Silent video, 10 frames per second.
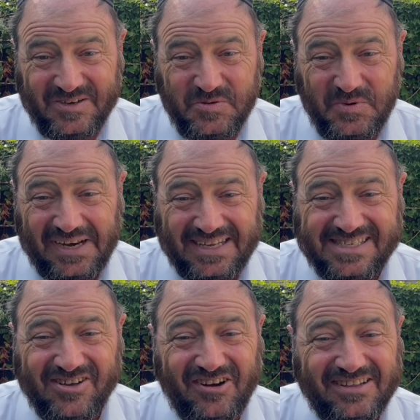when I
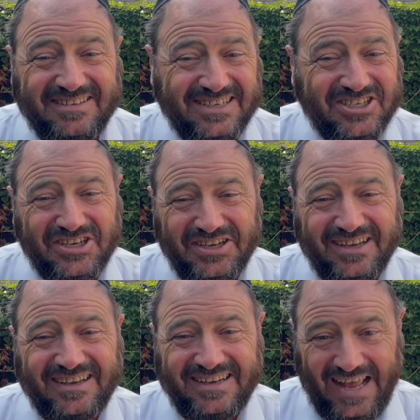started teaching
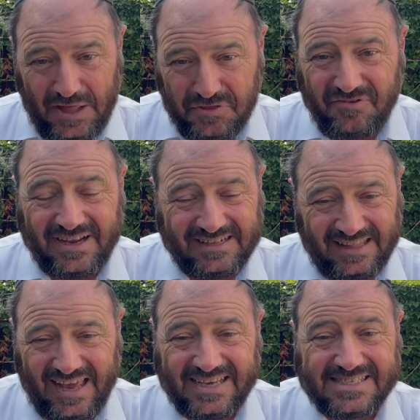an 8th grade
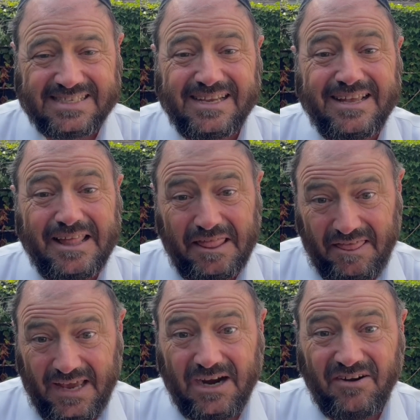class.
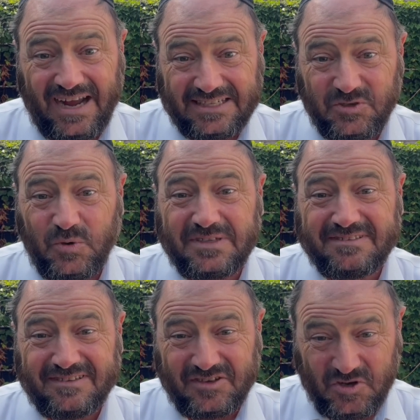There I taught
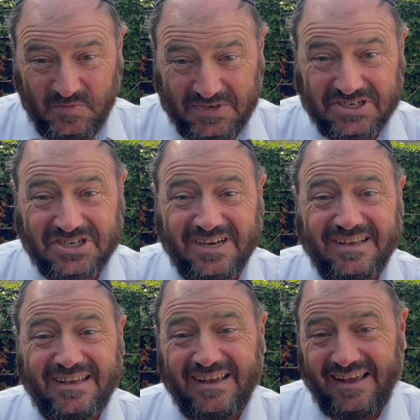Chumash
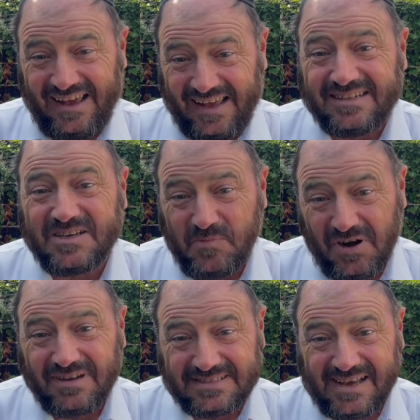and
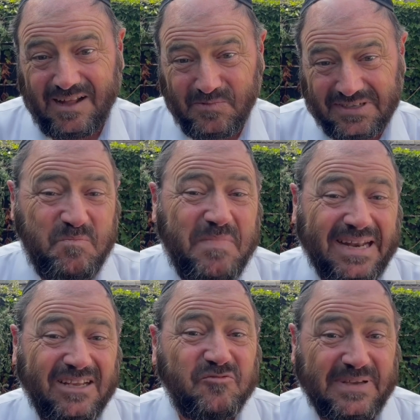Gemara and Talmud.
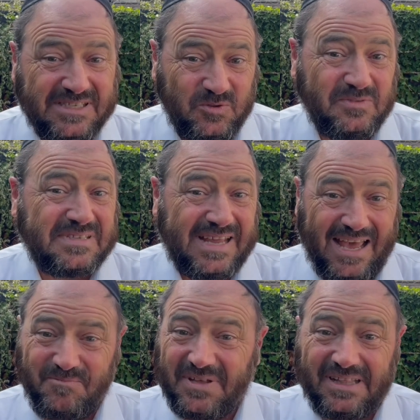Many of my students
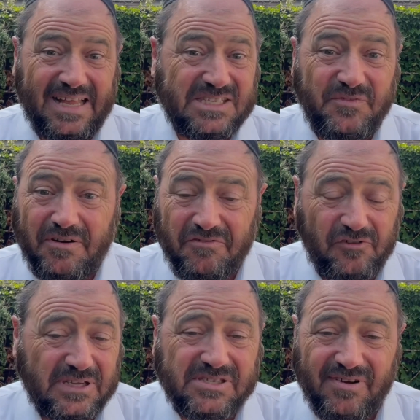came to class very
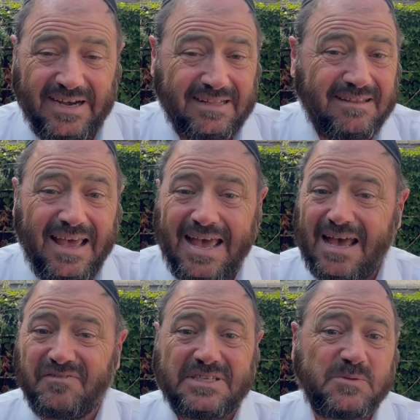frustrated,
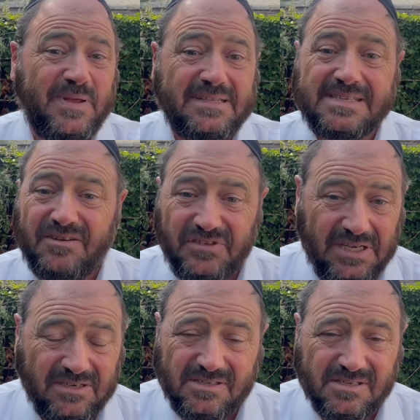having spent 7
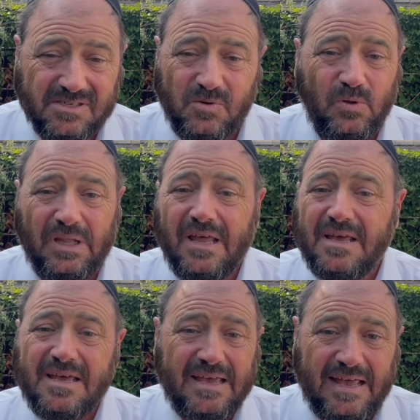years in school
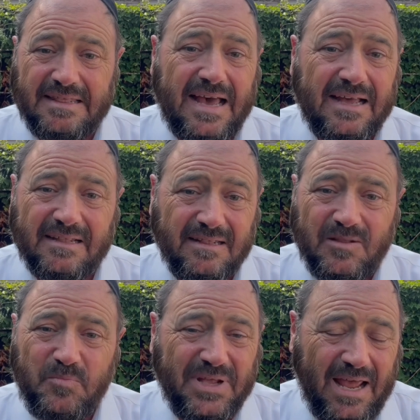and not
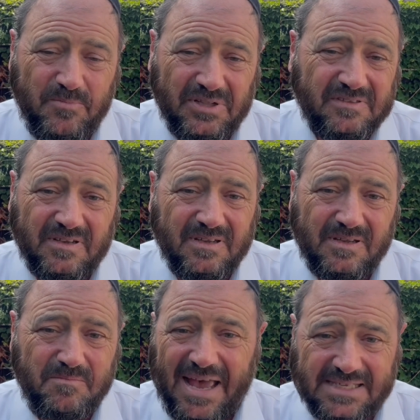been able to
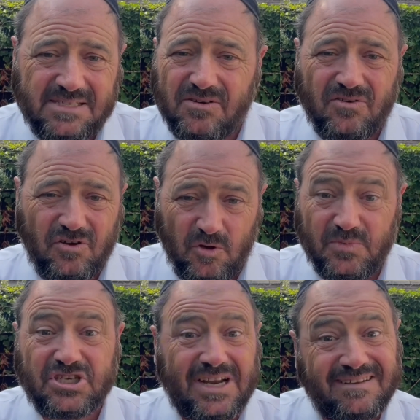master
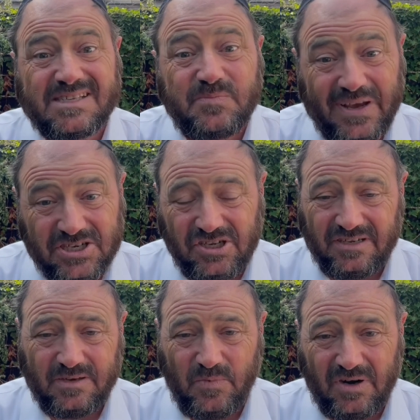Chumash, and especially
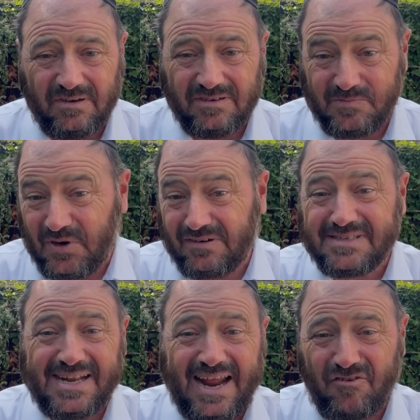Gemara. Gemara is
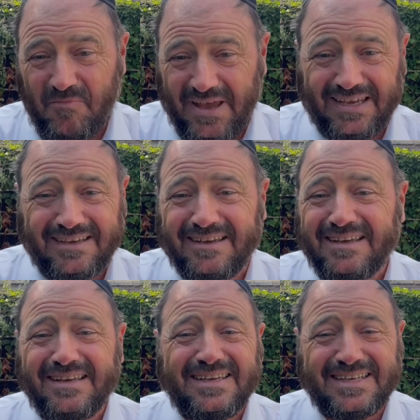in Aramaic.
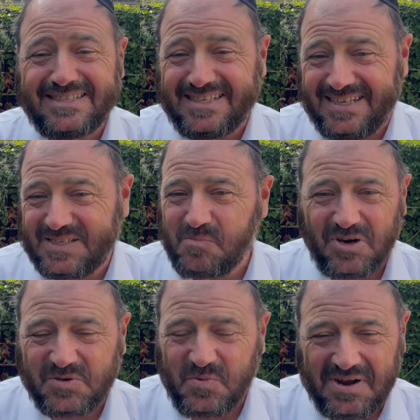It's
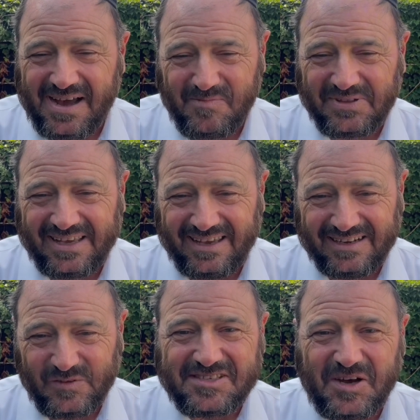much more
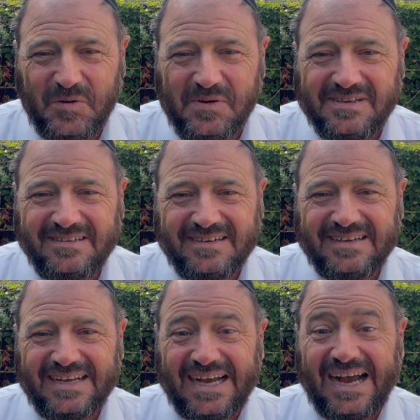complicated. So
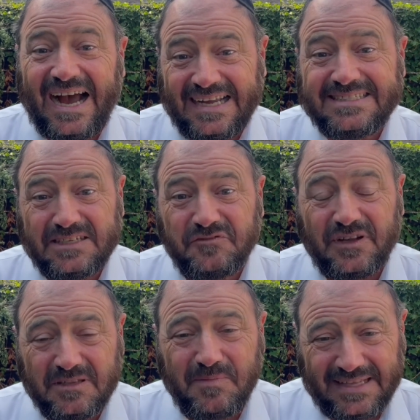I did
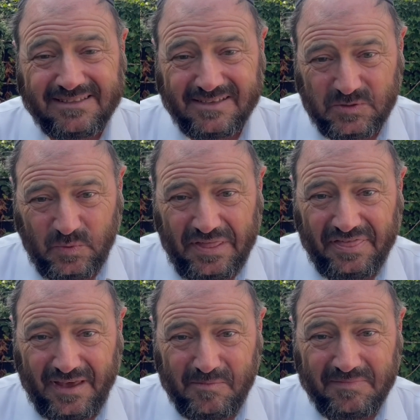fundamentals with
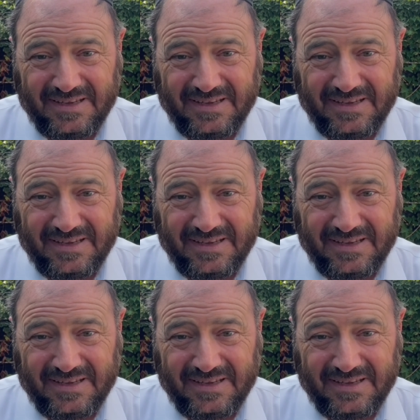them,